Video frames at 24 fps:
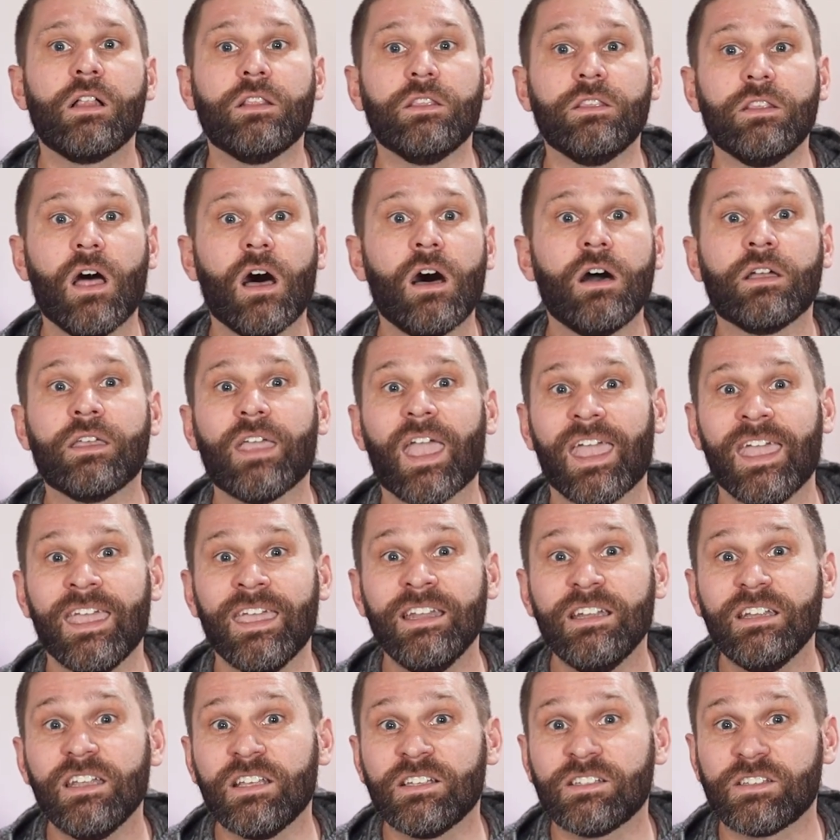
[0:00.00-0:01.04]
Lung
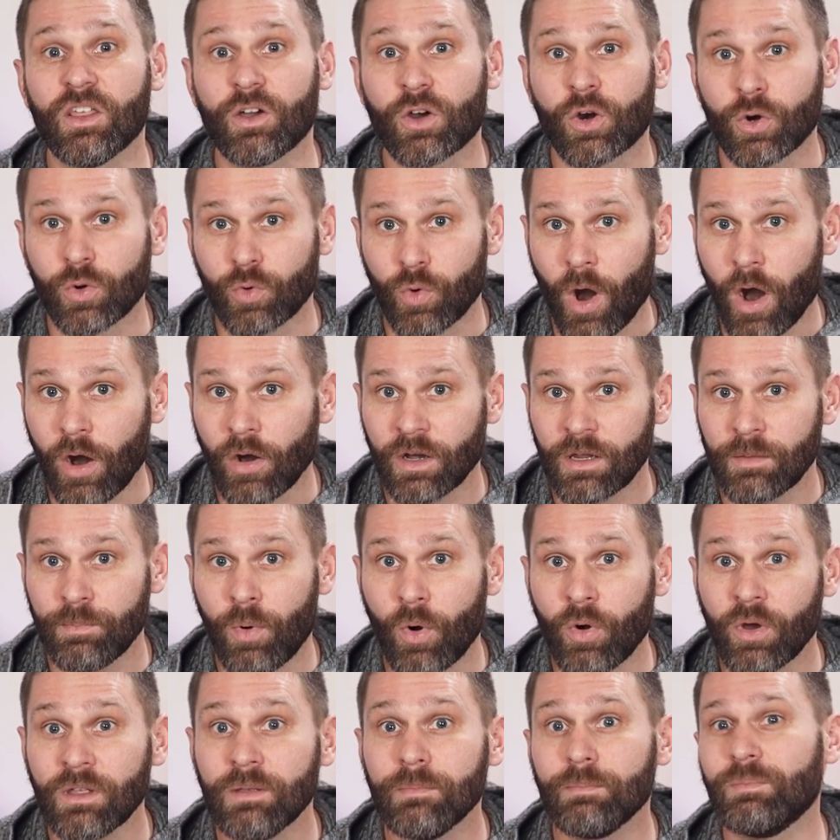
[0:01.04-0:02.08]
8 is the Harari
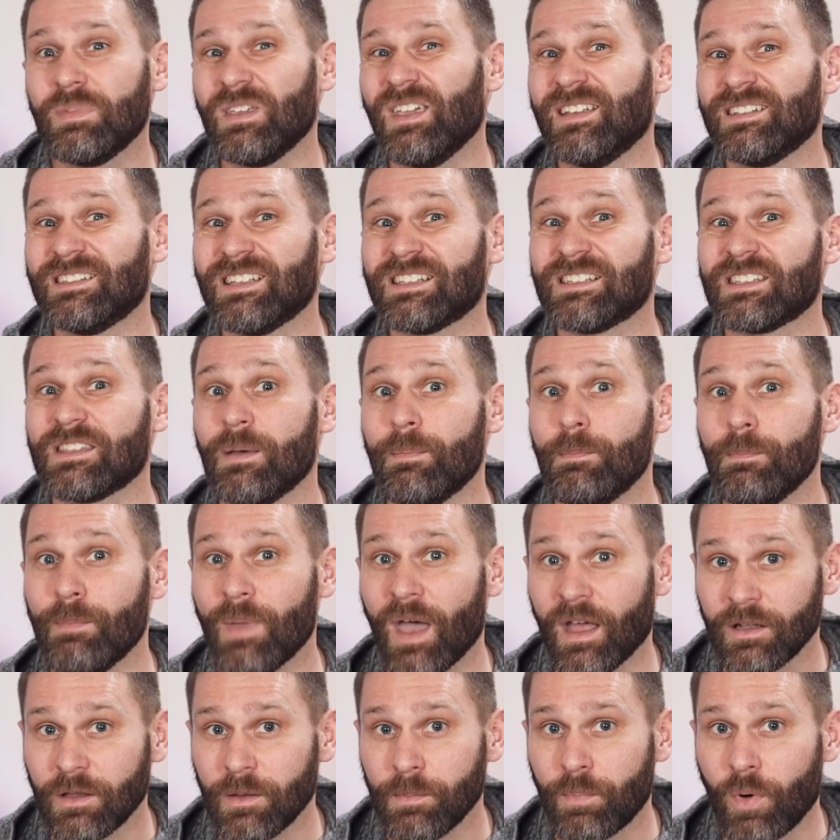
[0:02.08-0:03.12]
point because it's the
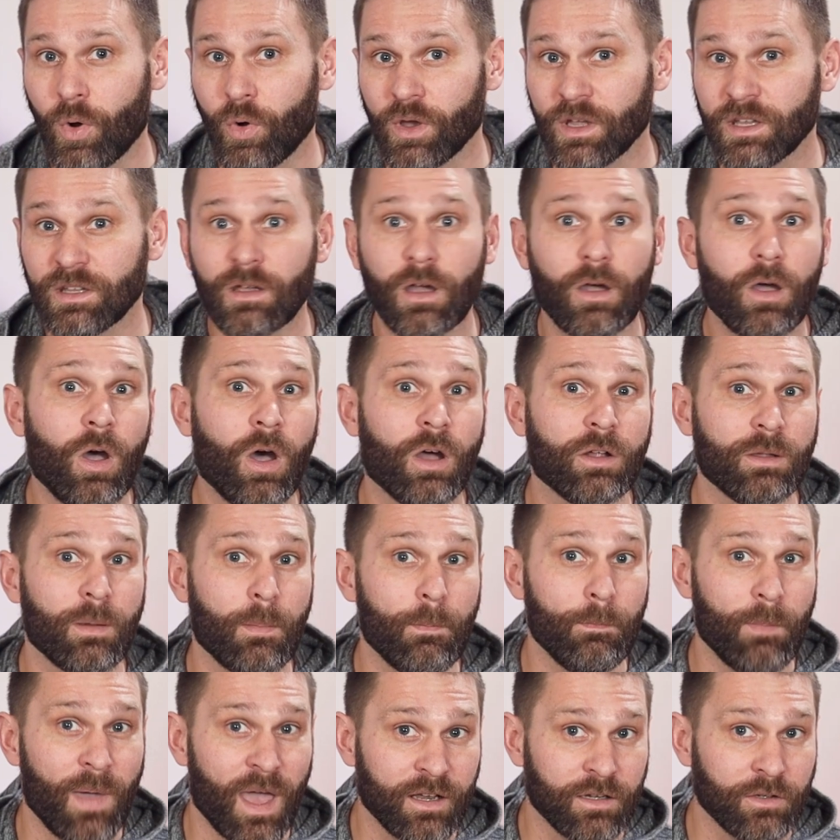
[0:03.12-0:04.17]
metal point on a
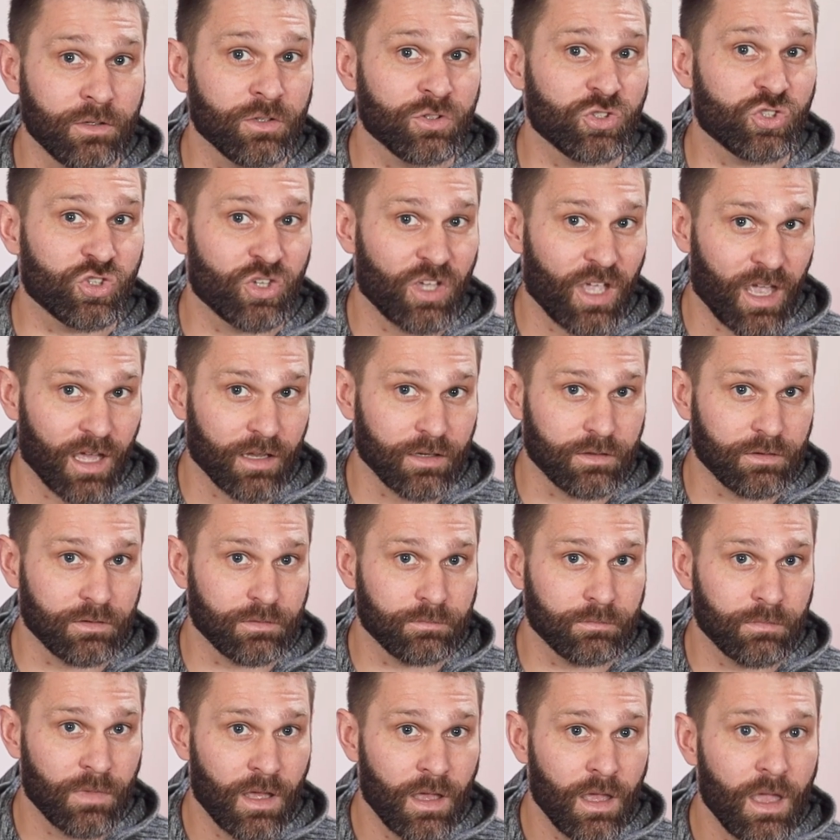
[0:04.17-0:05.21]
metal channel.
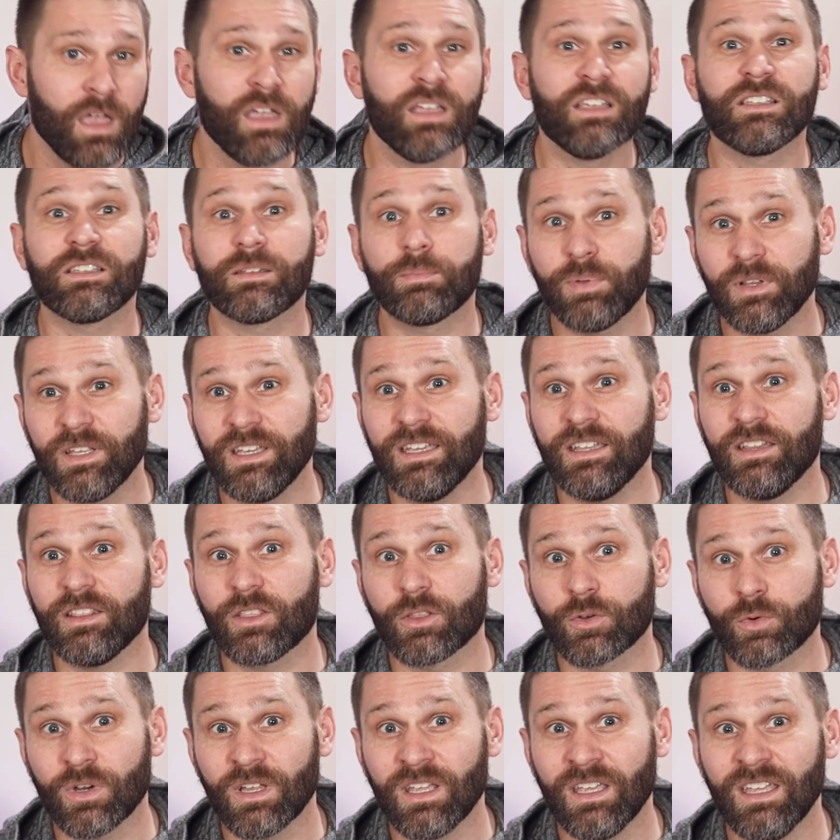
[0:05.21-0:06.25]
Spleen
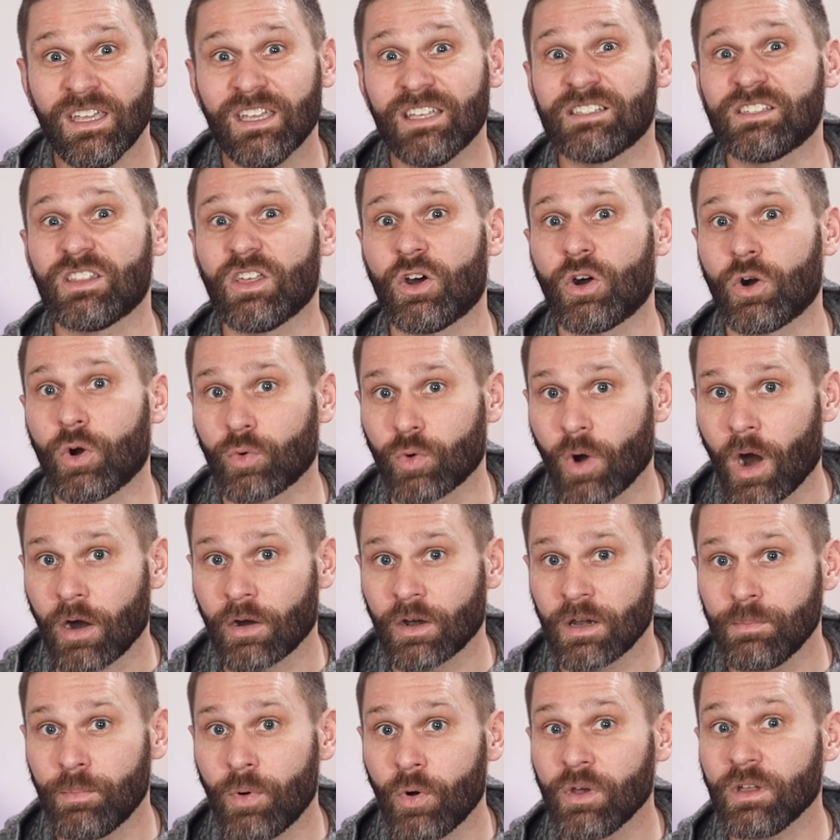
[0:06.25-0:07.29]
3 is the
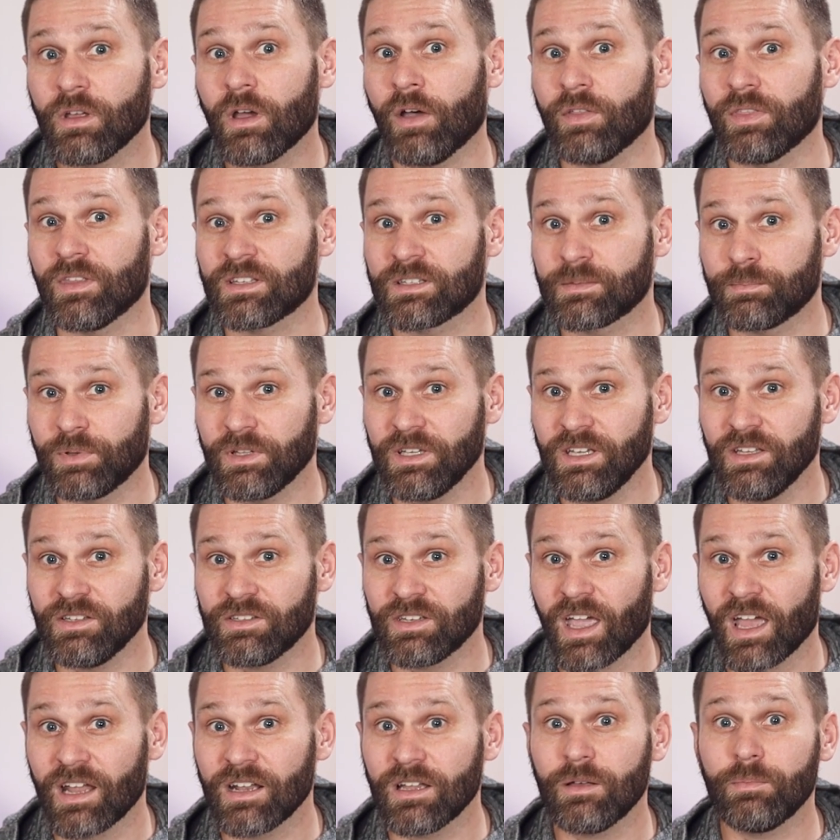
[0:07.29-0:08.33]
Harari point on the spleen
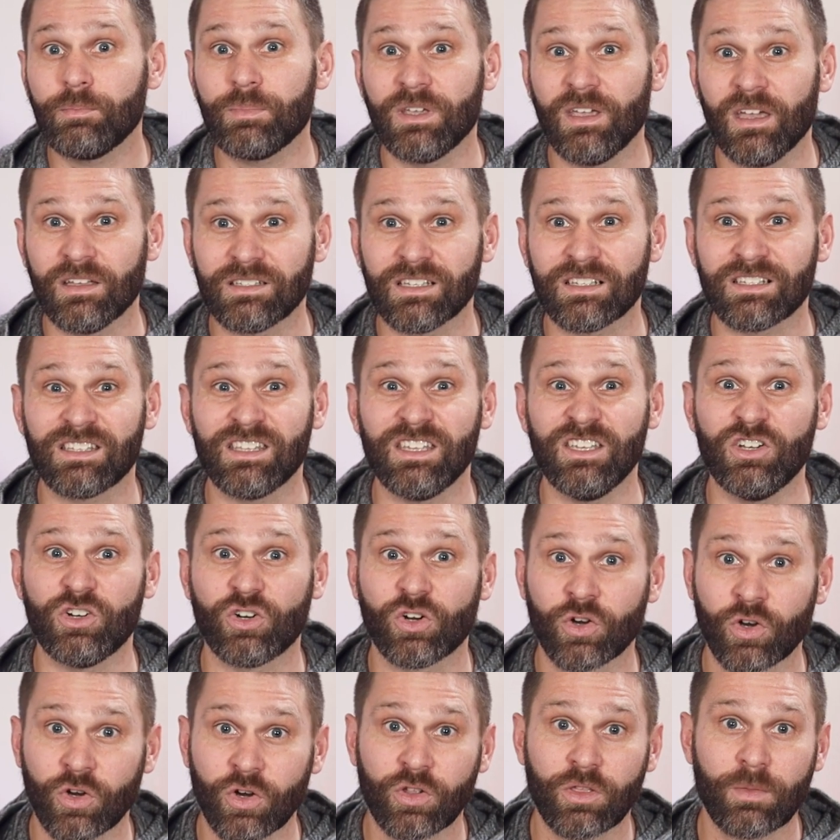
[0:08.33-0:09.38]
channel because it's the
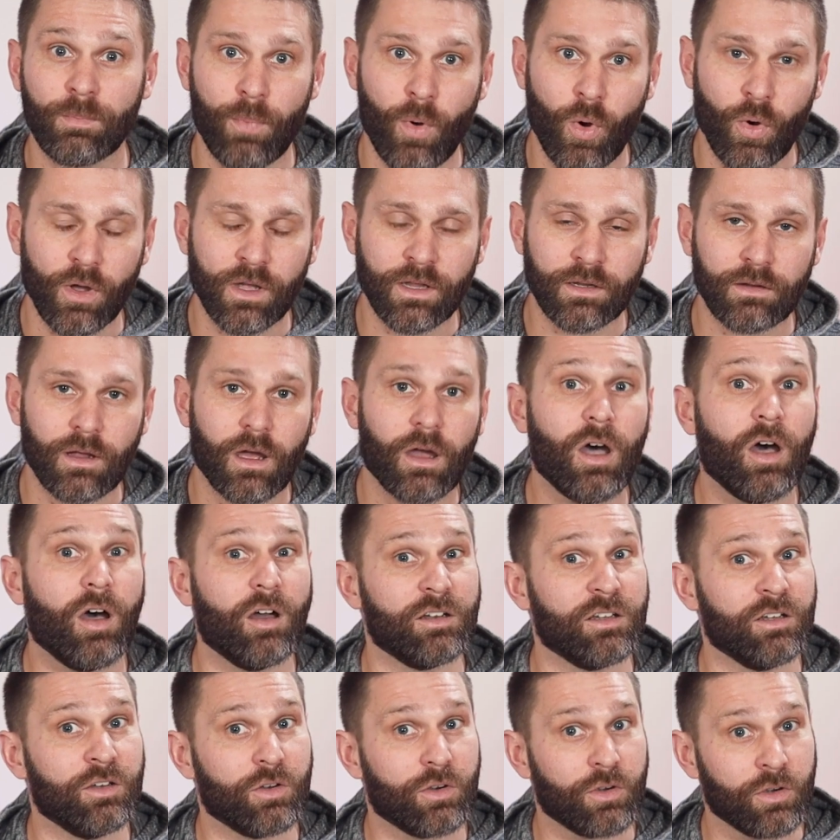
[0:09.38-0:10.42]
earth point
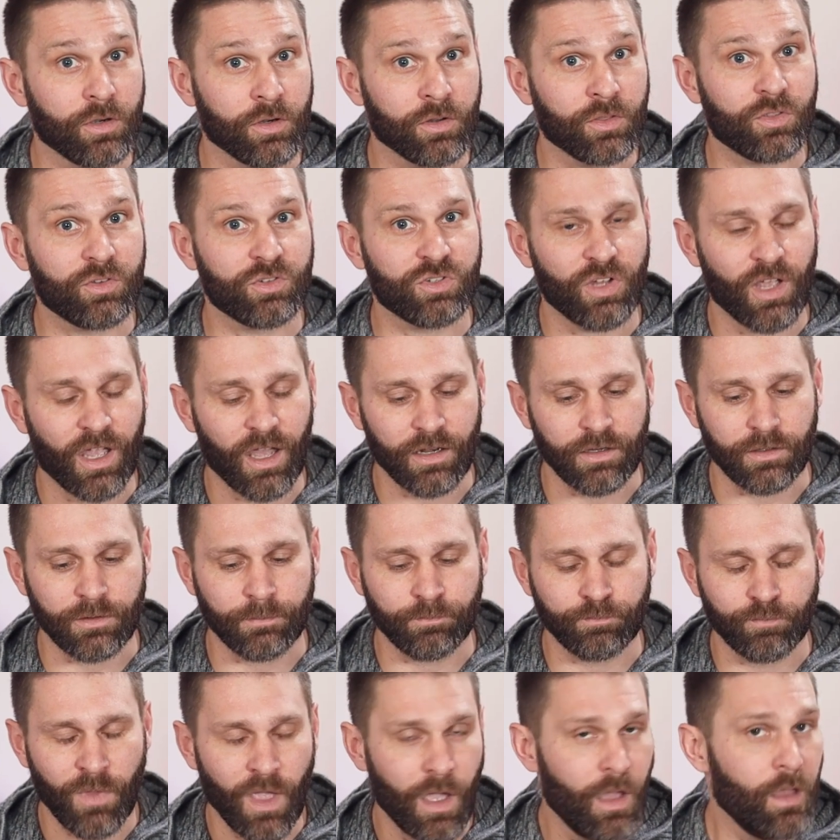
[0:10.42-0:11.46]
on an earth channel.